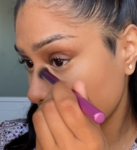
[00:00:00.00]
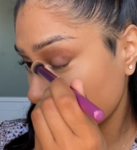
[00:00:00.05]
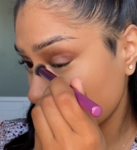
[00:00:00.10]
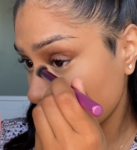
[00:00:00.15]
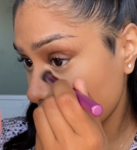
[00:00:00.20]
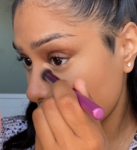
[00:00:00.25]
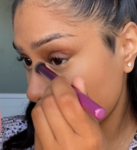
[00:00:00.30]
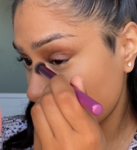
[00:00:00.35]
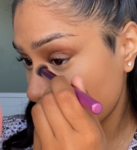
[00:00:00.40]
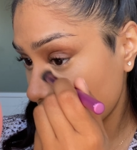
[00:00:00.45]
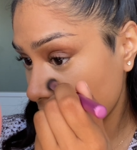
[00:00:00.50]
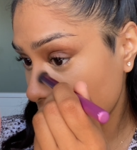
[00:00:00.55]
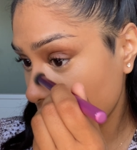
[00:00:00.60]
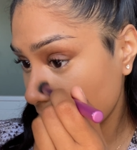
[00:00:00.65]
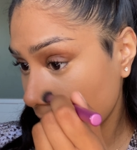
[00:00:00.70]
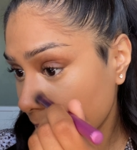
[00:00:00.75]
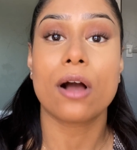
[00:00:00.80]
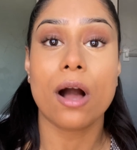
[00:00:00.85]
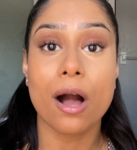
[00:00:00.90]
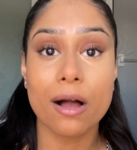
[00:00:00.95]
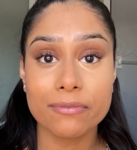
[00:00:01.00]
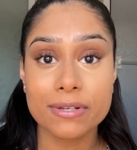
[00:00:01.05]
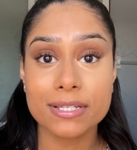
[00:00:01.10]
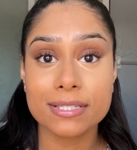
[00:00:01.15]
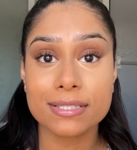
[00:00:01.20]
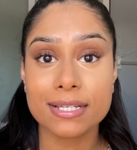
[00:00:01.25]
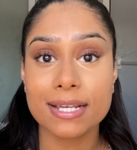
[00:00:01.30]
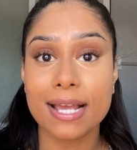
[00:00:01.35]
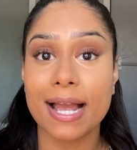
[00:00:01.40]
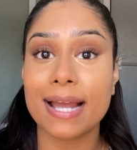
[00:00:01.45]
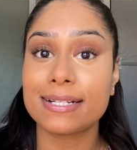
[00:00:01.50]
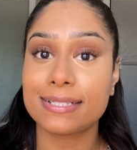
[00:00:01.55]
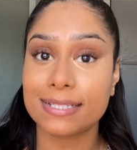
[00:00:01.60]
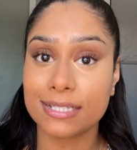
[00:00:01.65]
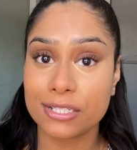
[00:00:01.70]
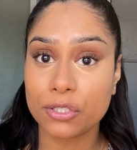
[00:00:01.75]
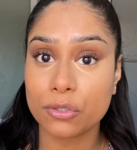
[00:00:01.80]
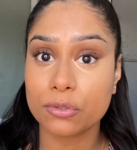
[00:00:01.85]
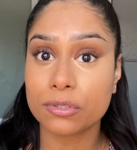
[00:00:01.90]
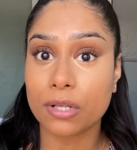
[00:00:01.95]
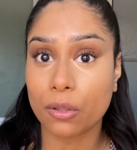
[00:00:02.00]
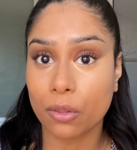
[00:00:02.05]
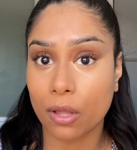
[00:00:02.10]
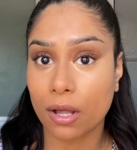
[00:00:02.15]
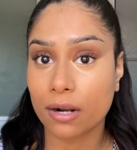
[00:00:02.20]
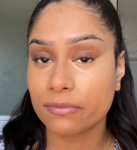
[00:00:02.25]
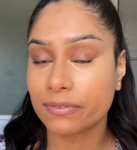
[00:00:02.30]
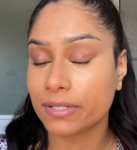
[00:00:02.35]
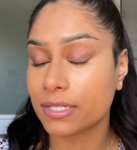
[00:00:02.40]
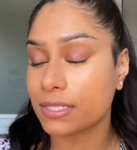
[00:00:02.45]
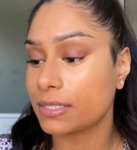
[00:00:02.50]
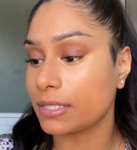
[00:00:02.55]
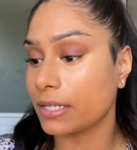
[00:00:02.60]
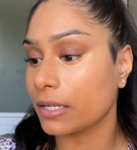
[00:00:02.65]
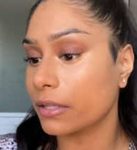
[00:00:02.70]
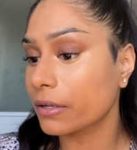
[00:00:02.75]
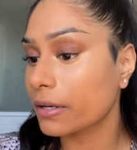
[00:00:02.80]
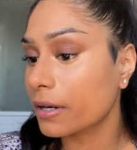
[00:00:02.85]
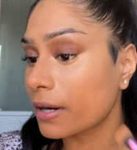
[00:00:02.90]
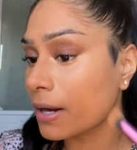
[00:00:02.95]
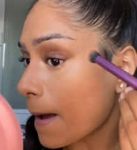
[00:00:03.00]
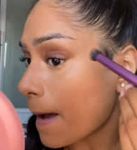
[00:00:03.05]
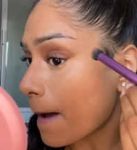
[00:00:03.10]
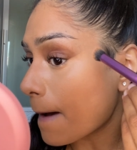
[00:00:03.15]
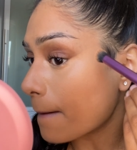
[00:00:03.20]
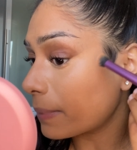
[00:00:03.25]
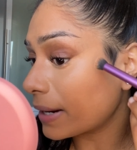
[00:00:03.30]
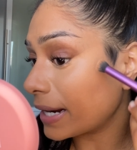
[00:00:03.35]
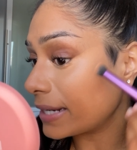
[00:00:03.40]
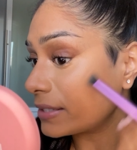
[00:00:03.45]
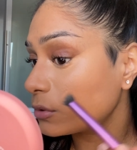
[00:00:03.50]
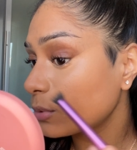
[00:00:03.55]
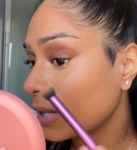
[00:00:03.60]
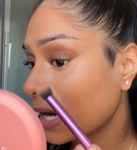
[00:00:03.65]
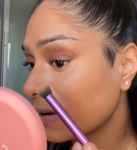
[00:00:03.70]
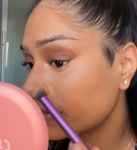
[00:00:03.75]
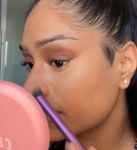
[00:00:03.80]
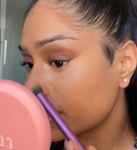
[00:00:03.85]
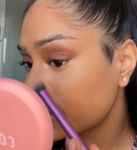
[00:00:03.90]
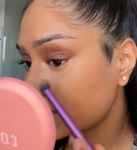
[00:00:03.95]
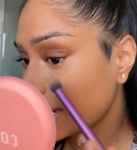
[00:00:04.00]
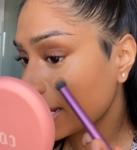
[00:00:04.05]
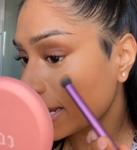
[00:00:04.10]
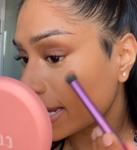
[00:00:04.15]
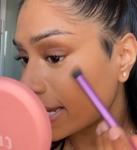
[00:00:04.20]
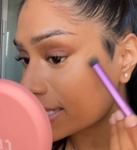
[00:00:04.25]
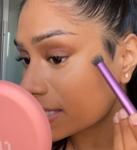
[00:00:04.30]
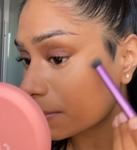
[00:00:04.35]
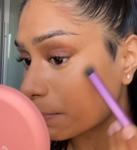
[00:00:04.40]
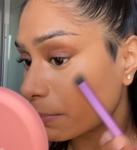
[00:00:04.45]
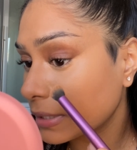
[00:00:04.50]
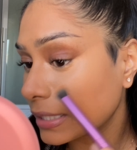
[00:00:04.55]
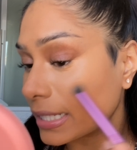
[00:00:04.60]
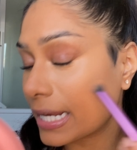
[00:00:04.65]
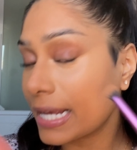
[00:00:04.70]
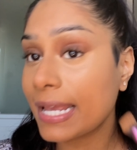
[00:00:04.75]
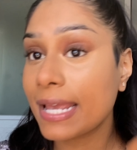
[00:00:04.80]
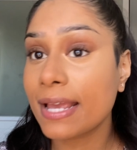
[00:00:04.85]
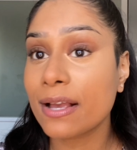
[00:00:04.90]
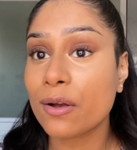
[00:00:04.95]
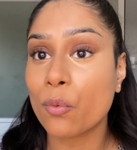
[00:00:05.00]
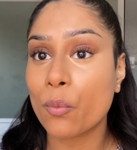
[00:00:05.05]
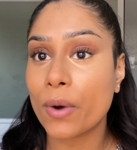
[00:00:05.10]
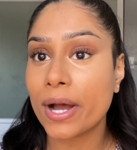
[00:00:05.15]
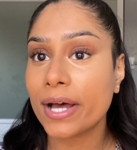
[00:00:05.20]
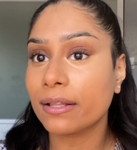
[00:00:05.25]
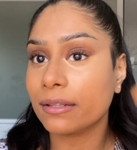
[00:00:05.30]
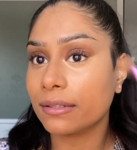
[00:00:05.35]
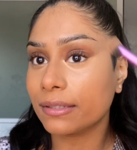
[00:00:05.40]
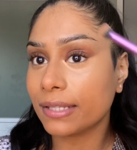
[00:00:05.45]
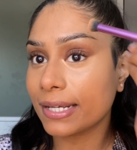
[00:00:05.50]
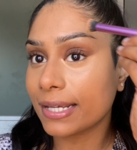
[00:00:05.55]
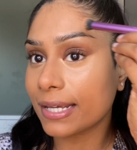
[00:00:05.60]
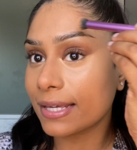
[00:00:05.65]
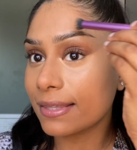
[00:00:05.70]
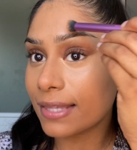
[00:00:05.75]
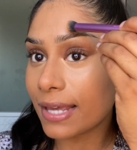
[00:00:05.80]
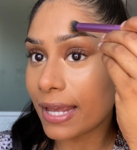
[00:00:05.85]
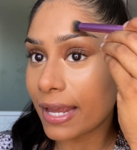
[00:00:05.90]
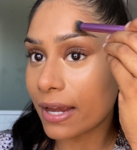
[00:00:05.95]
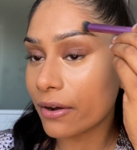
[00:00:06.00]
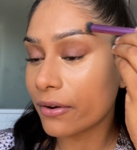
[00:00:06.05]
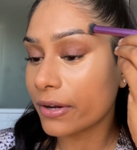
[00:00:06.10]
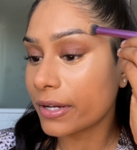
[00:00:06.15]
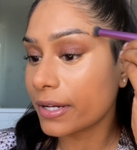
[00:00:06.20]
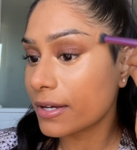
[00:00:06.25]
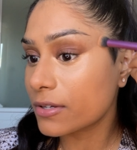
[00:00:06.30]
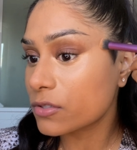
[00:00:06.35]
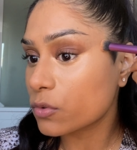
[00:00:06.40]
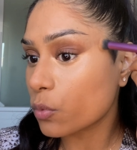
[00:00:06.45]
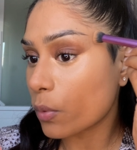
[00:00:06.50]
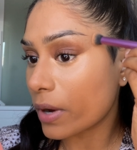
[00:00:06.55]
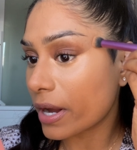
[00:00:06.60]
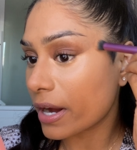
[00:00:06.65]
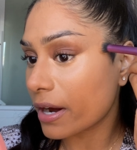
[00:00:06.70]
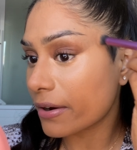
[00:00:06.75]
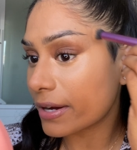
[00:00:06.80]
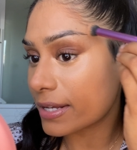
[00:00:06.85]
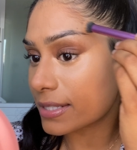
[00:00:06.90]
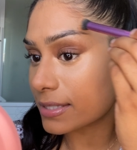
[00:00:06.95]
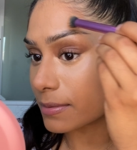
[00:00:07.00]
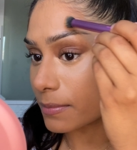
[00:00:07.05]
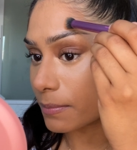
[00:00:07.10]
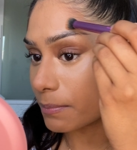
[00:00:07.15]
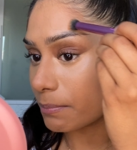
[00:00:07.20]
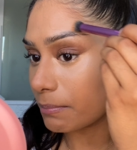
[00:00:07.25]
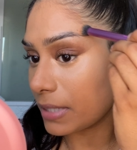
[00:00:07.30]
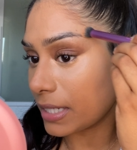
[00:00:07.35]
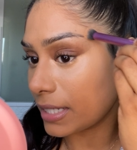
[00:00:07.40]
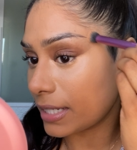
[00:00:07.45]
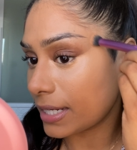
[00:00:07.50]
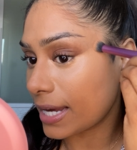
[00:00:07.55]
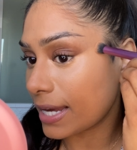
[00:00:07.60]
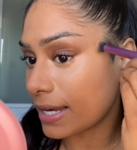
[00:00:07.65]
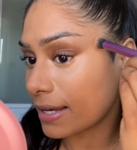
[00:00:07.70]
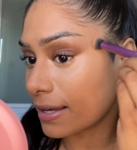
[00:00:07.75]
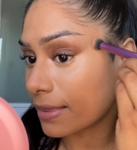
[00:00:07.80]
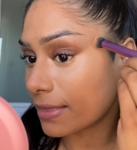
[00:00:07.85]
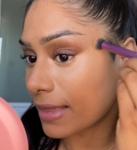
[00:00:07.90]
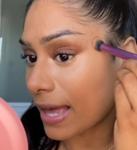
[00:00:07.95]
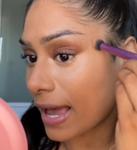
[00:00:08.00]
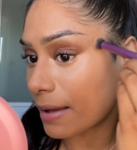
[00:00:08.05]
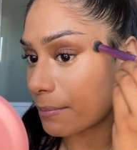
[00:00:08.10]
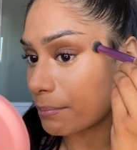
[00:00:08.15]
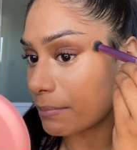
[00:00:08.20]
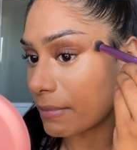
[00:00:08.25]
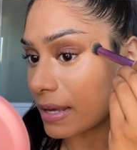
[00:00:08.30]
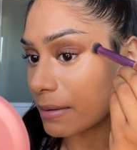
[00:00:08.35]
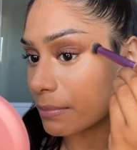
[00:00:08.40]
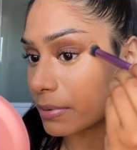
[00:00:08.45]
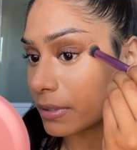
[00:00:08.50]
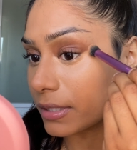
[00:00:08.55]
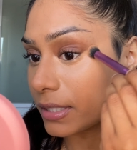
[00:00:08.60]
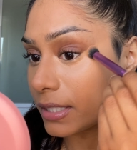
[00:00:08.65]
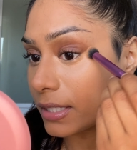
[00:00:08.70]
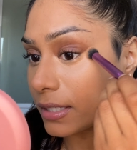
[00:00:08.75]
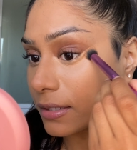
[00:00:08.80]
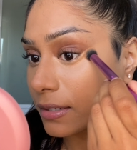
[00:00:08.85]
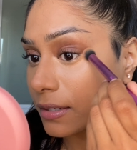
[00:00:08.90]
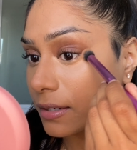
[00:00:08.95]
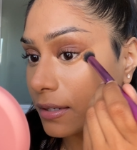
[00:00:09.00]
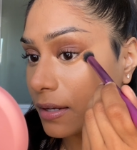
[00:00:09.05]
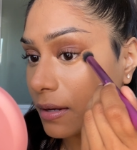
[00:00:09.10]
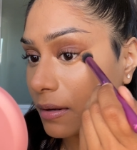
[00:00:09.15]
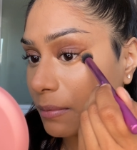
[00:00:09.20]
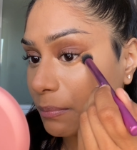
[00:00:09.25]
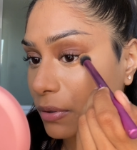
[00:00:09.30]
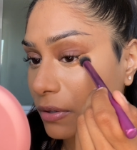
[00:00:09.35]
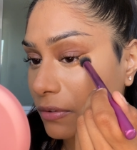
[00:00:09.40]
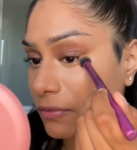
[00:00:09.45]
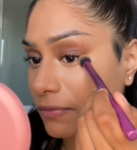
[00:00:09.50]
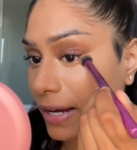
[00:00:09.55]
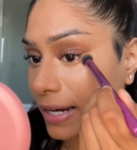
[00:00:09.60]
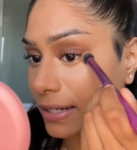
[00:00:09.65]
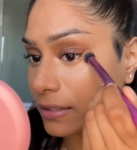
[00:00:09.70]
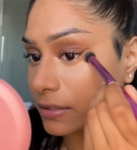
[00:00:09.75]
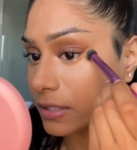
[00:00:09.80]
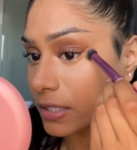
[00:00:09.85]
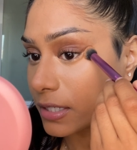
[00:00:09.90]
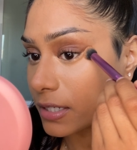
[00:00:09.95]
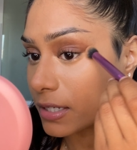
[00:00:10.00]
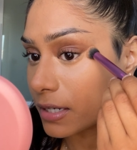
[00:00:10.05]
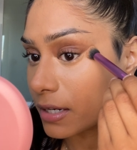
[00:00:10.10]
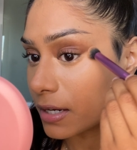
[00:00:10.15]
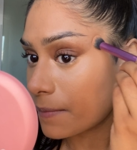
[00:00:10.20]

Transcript: blending. Obviously, I did use a lot of concealer, but I do have to say it's playing well. Like in the areas where it's meeting that Maybelline Perfector,